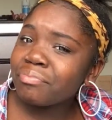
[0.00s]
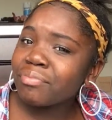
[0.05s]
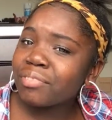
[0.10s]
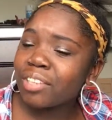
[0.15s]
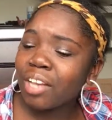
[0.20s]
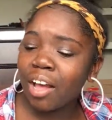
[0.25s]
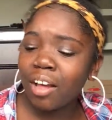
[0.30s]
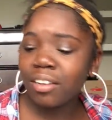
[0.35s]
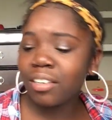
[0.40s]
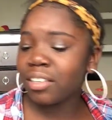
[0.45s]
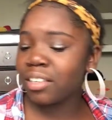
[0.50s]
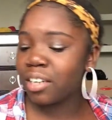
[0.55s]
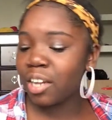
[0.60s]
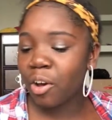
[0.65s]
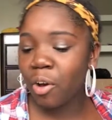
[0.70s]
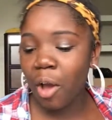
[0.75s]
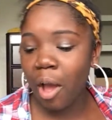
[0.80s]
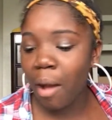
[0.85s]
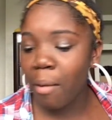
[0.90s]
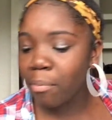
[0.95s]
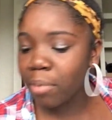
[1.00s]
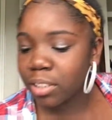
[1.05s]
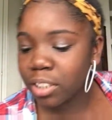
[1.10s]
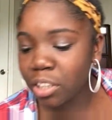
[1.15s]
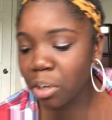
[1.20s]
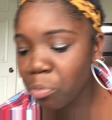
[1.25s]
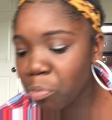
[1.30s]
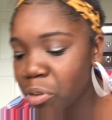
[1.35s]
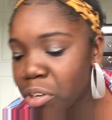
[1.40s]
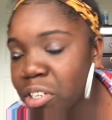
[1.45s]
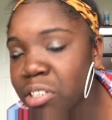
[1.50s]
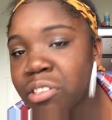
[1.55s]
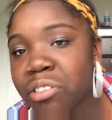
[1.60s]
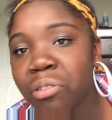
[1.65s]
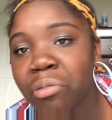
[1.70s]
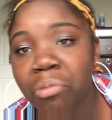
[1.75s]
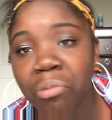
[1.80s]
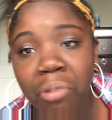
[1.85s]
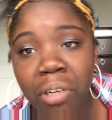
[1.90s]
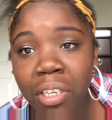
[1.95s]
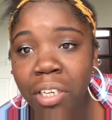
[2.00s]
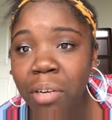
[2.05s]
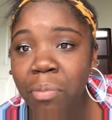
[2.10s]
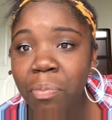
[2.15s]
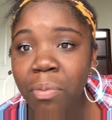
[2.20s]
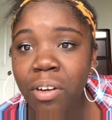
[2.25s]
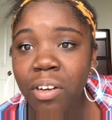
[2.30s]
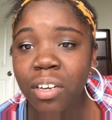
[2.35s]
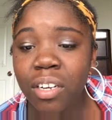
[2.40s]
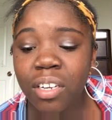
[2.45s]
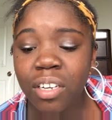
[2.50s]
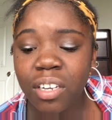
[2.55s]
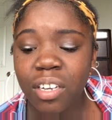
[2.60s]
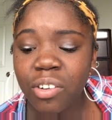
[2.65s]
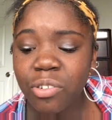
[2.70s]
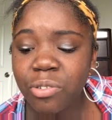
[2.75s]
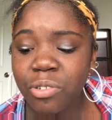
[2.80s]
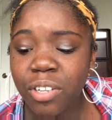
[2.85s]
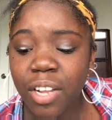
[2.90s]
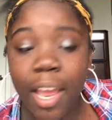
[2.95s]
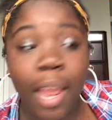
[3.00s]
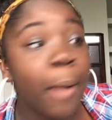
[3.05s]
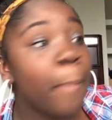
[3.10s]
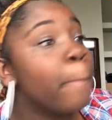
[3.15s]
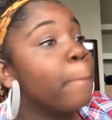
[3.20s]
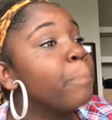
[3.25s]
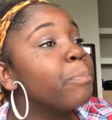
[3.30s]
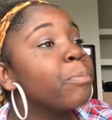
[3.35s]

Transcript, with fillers: y'all didn't know how much I wanted to run up on her. I was like,